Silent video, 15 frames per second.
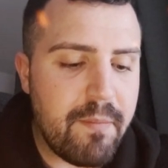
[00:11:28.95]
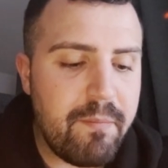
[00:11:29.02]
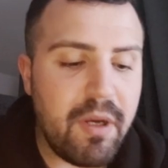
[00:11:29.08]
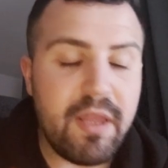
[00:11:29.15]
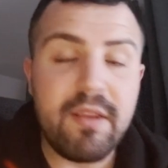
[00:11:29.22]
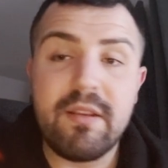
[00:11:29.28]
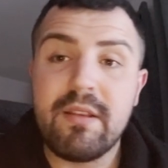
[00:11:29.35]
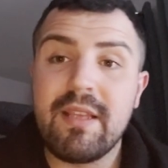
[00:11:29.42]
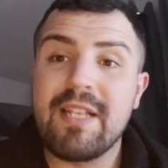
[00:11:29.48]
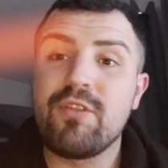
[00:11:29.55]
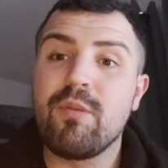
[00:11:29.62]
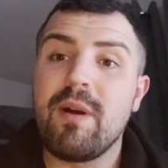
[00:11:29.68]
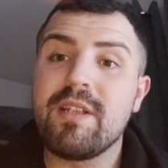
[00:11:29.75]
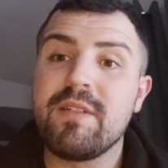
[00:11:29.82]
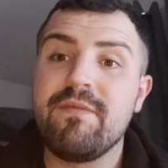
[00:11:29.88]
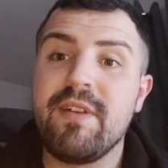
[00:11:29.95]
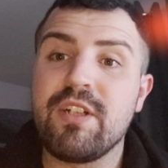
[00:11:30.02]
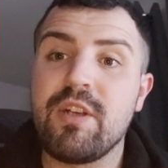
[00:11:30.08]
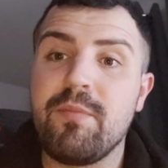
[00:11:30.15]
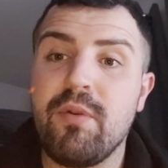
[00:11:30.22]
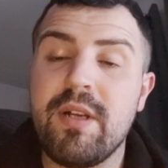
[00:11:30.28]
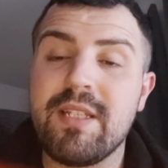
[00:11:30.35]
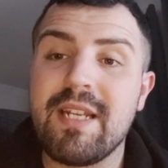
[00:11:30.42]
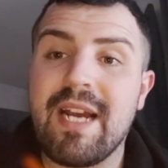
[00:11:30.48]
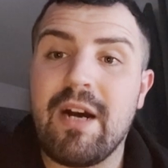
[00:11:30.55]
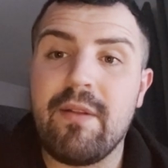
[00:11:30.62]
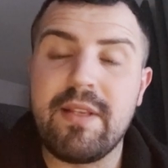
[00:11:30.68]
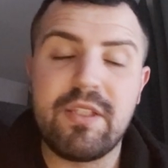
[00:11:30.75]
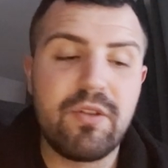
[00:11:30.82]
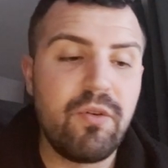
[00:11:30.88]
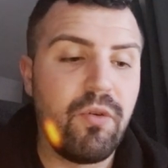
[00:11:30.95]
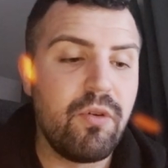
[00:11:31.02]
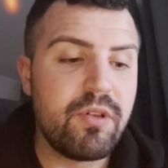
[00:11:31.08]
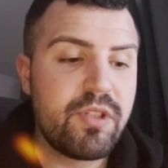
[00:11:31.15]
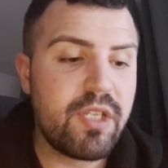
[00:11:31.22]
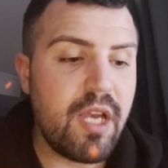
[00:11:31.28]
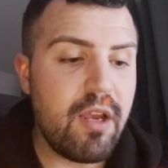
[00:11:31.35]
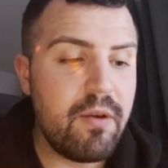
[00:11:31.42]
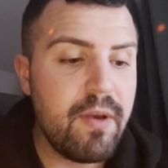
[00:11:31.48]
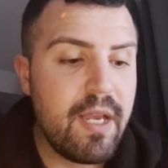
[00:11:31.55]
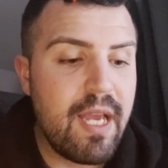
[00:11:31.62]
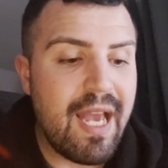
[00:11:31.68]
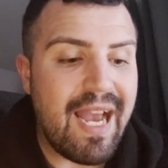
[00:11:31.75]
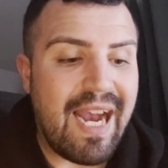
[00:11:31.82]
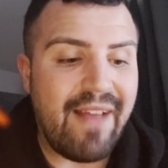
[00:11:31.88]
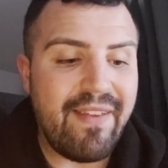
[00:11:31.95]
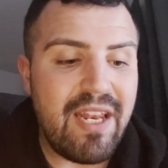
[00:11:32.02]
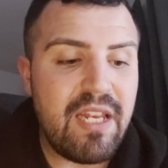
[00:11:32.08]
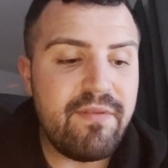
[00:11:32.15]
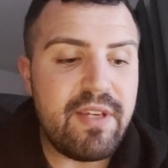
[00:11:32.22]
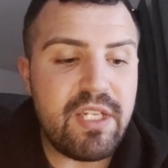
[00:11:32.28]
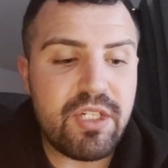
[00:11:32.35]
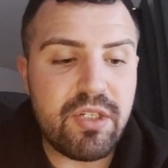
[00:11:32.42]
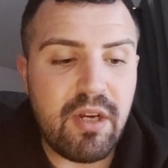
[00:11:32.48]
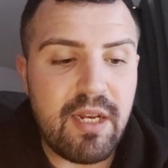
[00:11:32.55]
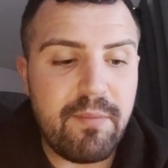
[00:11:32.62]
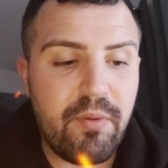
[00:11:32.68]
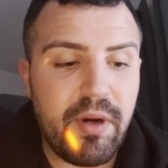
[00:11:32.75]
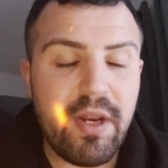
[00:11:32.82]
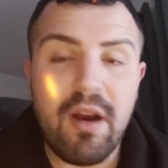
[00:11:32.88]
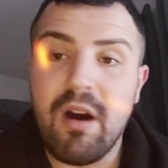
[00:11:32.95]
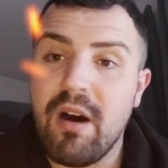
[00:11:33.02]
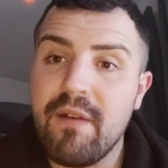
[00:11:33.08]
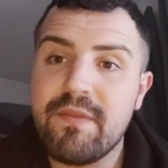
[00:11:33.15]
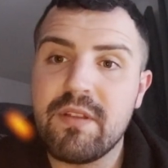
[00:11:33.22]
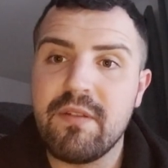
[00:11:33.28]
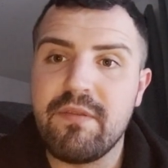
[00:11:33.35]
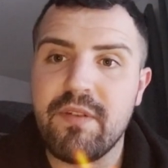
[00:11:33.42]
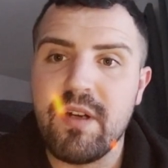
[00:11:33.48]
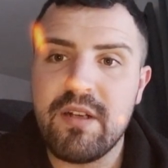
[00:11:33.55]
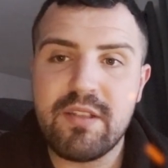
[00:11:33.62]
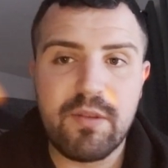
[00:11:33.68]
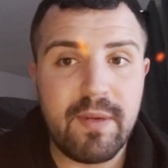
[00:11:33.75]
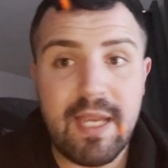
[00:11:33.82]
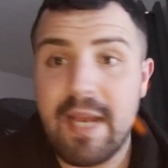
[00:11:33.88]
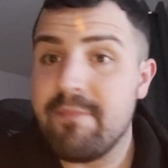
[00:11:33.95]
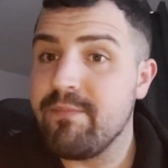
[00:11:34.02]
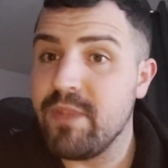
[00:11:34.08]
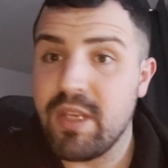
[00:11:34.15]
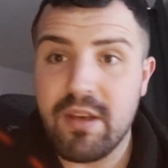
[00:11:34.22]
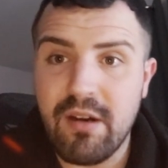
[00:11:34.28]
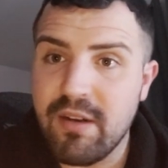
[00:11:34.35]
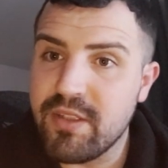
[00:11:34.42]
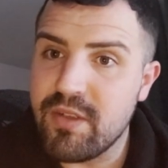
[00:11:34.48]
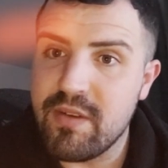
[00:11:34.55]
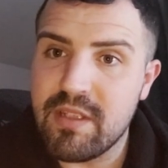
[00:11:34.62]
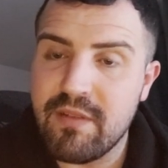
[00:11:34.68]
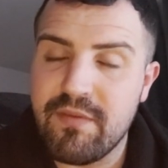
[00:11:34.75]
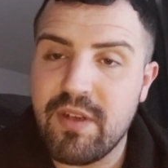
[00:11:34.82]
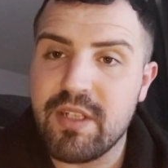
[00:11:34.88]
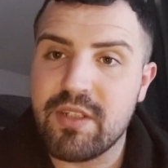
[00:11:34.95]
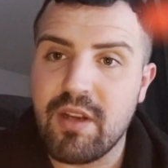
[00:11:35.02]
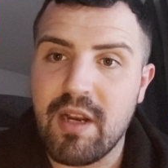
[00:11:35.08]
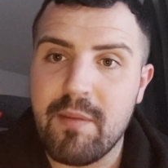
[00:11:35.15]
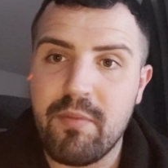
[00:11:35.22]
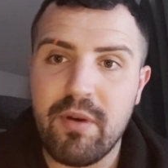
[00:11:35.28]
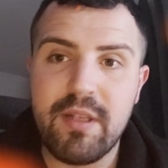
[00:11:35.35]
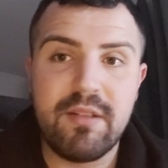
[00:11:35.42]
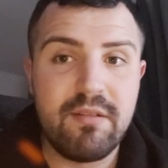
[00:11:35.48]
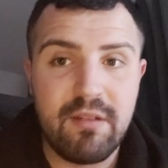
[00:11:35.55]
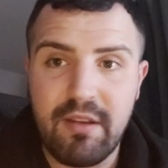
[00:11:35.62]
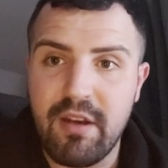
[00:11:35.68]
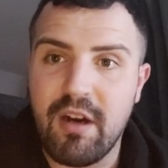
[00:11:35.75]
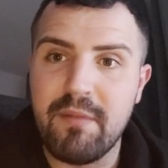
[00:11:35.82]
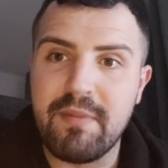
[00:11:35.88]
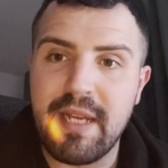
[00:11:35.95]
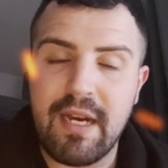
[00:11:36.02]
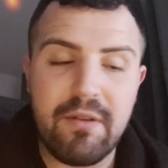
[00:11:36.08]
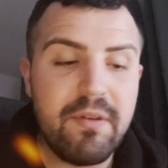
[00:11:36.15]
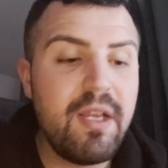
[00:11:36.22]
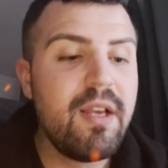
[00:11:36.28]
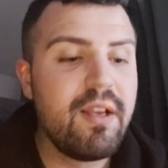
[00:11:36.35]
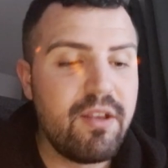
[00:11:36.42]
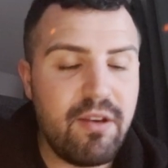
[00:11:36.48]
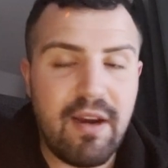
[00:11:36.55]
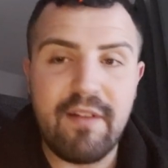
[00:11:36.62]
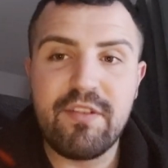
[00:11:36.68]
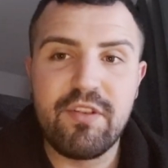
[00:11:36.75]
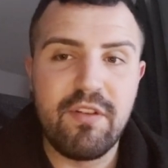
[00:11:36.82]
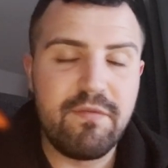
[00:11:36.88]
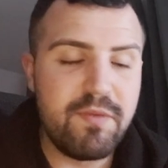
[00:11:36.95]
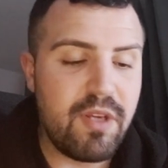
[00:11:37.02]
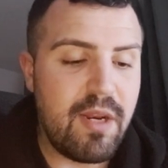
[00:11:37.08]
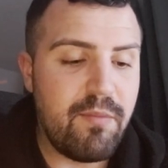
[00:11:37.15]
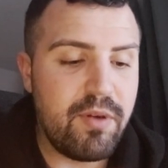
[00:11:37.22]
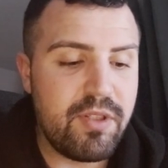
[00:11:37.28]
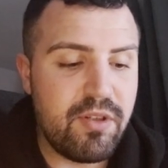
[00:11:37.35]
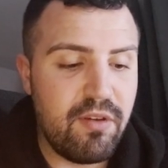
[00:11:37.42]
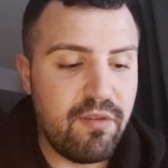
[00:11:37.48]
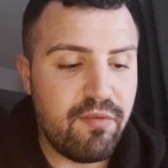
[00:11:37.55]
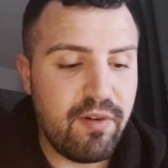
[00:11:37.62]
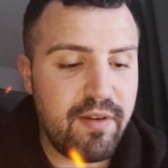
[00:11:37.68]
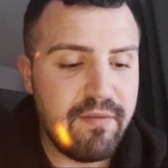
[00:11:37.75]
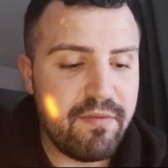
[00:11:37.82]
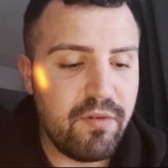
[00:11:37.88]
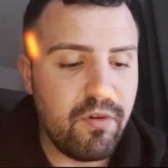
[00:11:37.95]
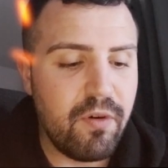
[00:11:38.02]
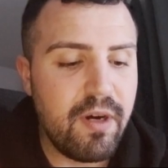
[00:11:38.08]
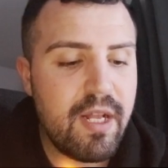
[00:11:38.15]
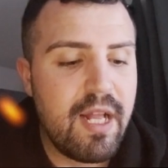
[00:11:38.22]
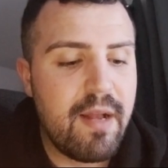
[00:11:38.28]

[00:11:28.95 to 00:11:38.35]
But let's talk about some victory points and how they score. So at the end of each turning point after the first, so again, you can't do this in the first turning point, calm down, you have to do it from turning point 2, 3 and 4.